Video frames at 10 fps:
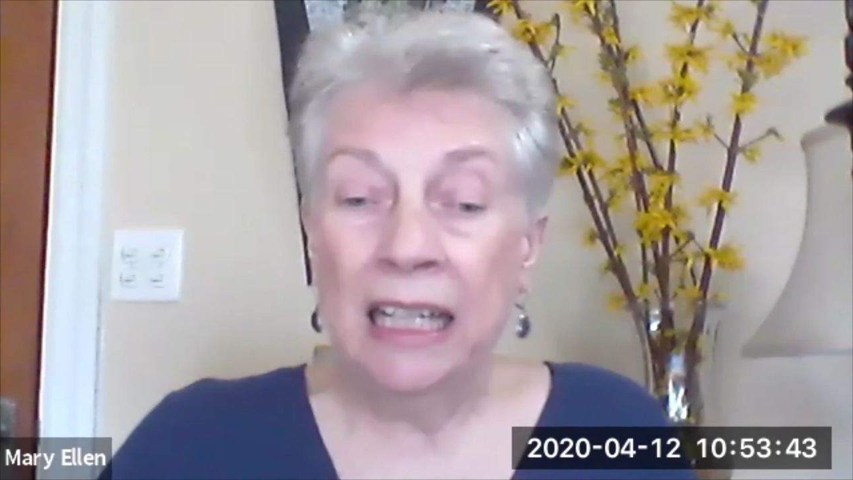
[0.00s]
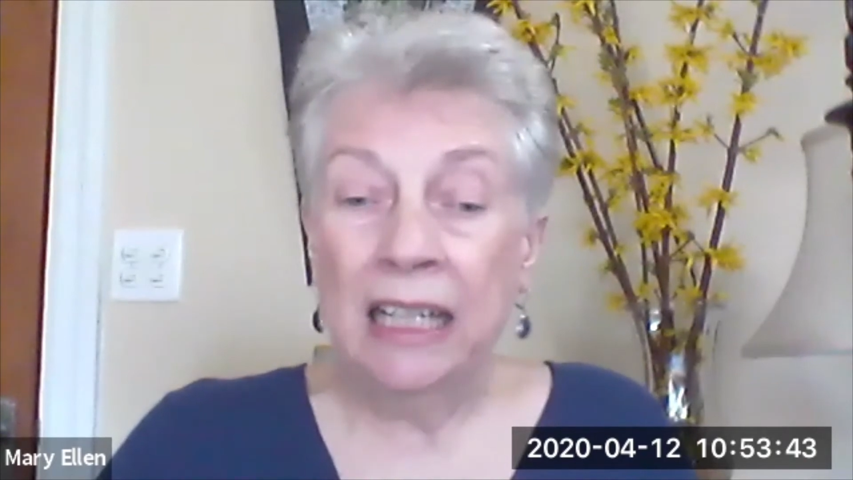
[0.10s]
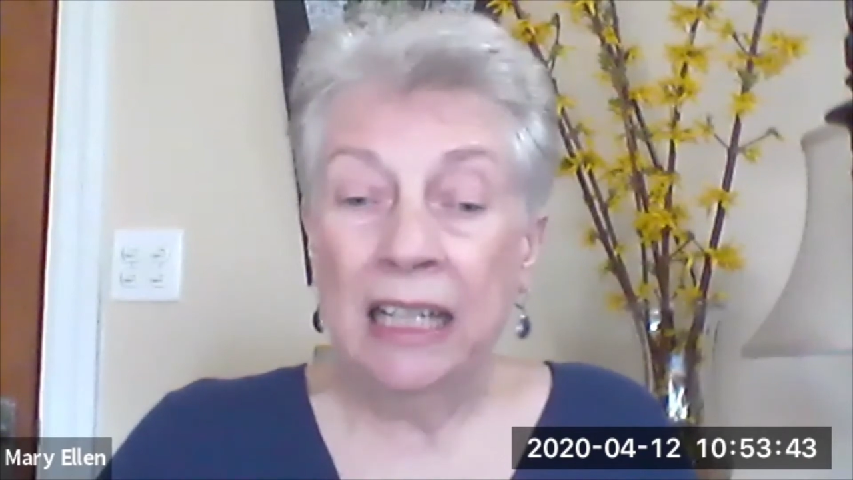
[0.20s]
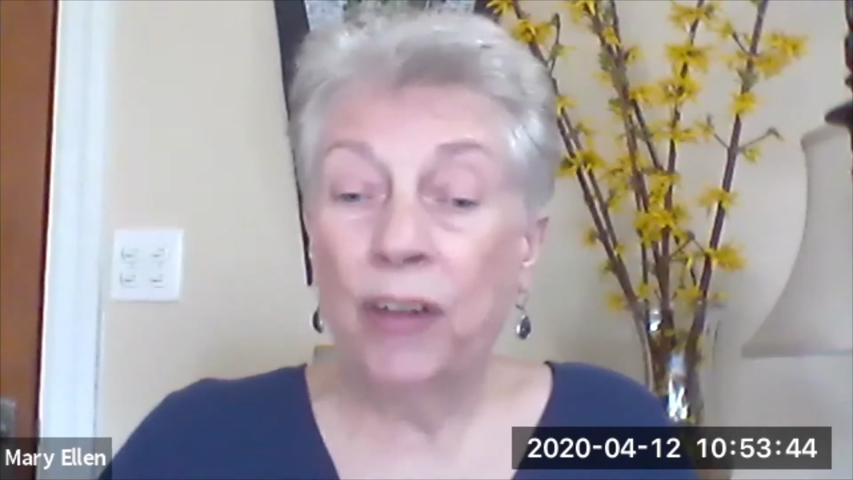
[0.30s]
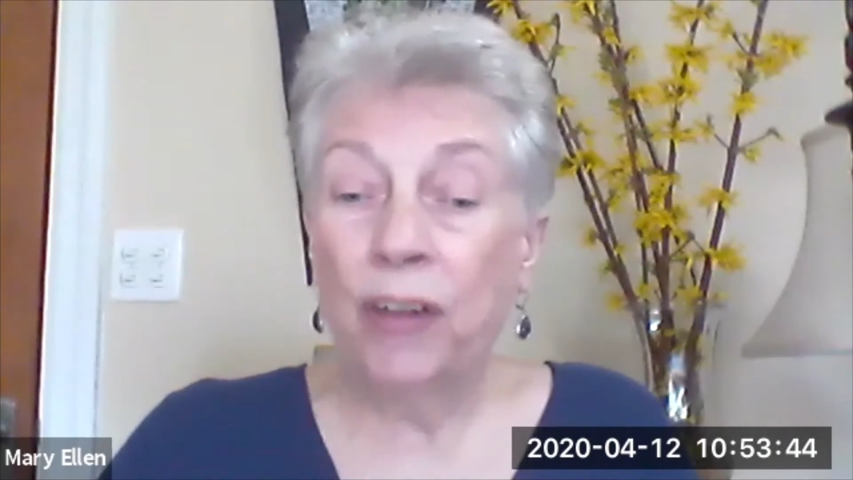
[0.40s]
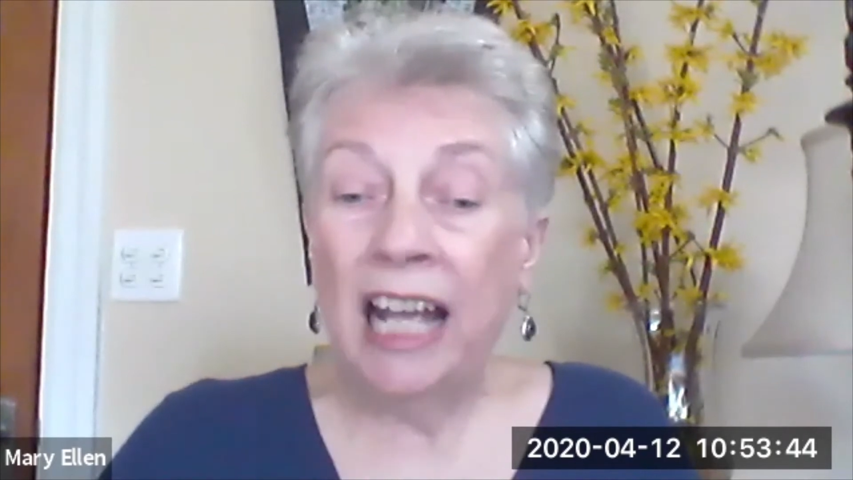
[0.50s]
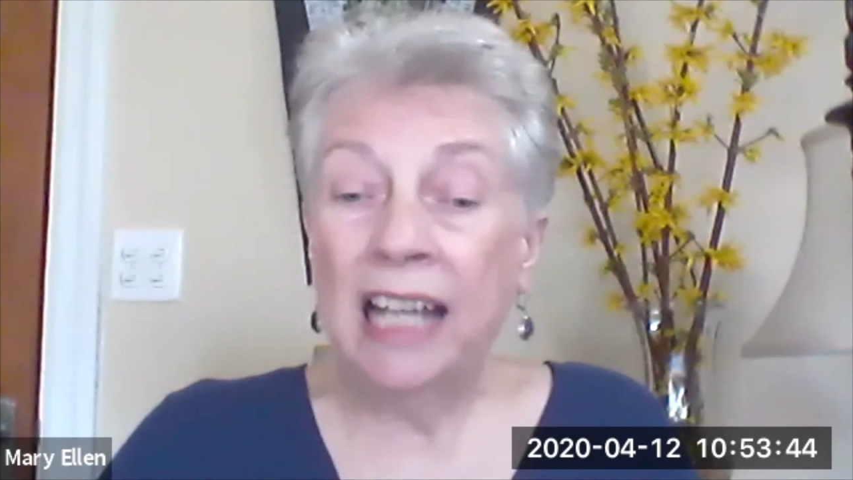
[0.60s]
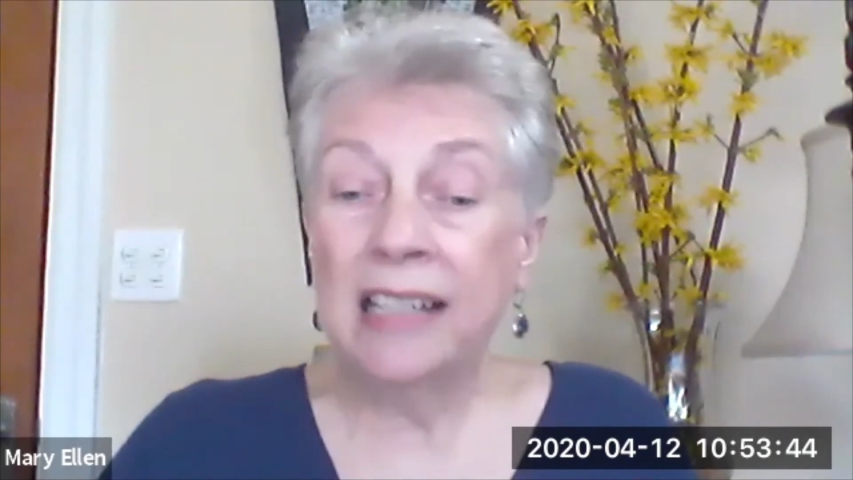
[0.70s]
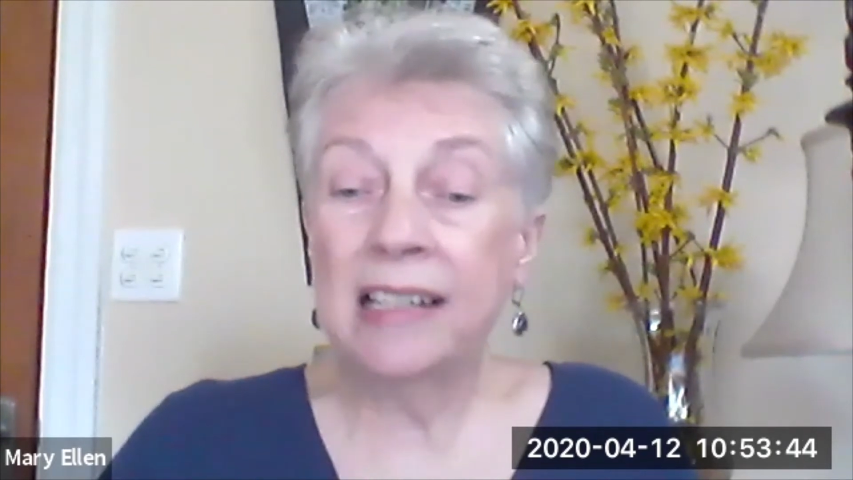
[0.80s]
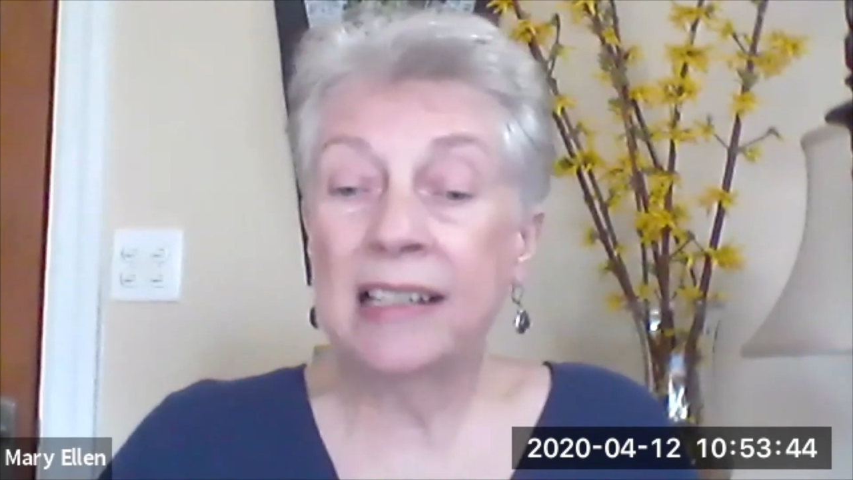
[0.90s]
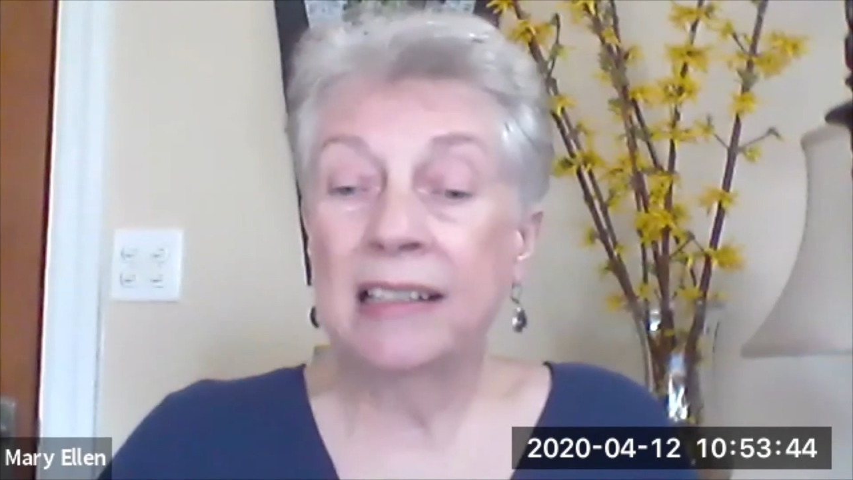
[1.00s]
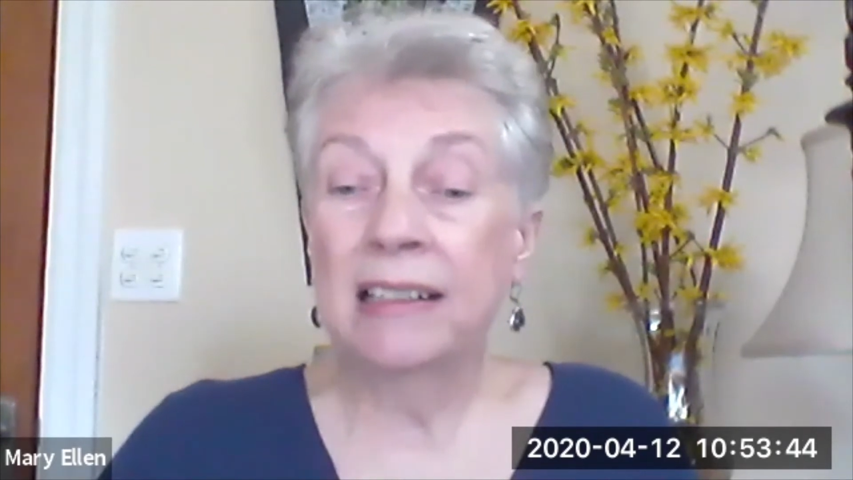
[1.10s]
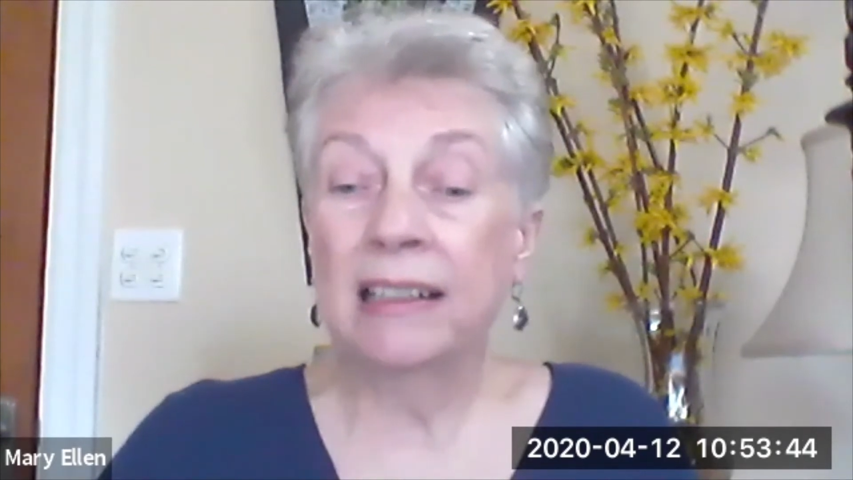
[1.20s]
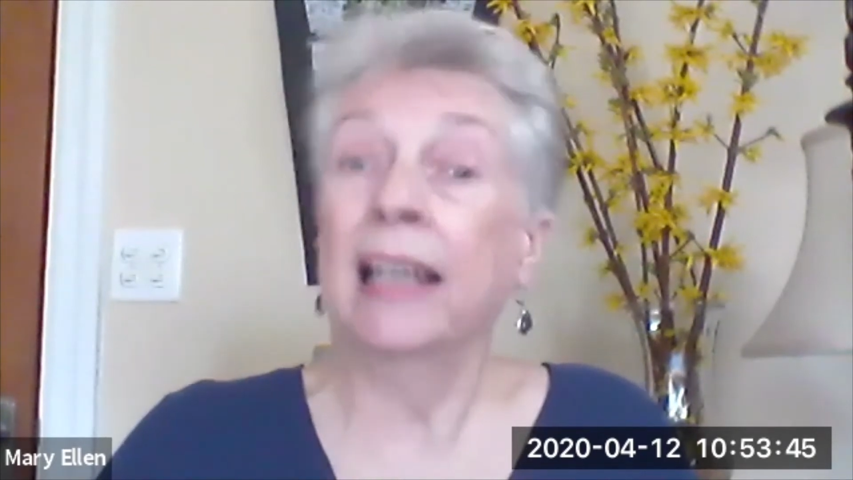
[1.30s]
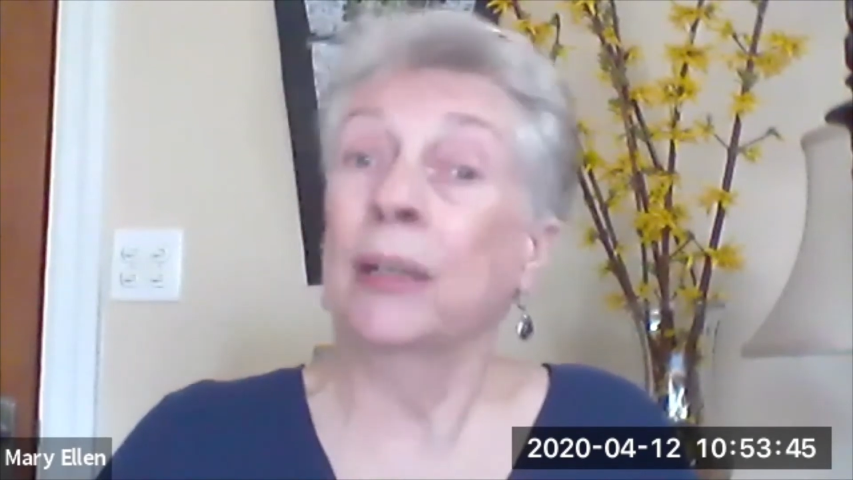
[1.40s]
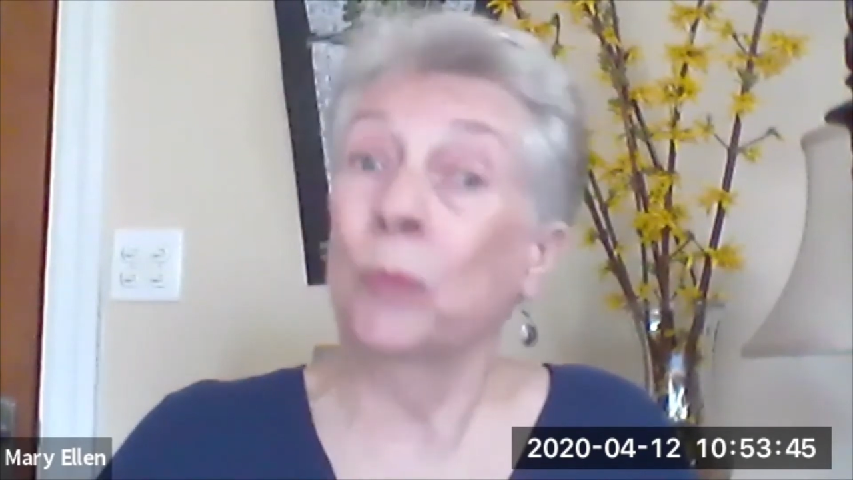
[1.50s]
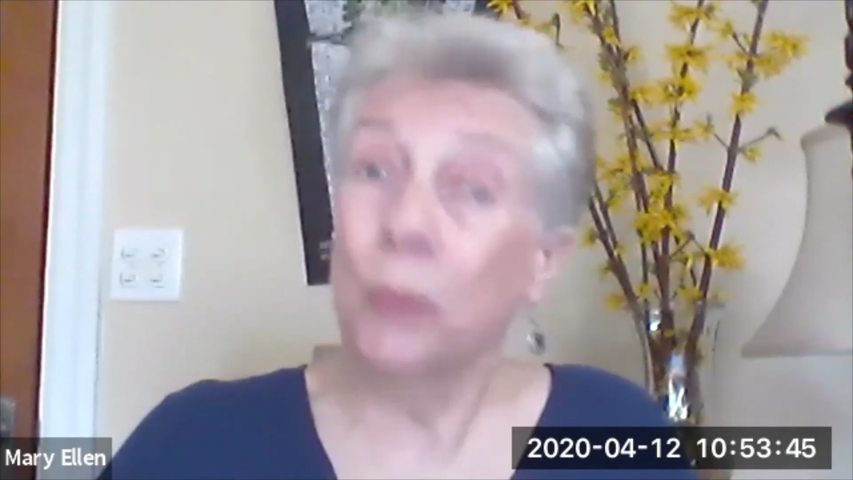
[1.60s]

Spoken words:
Grass and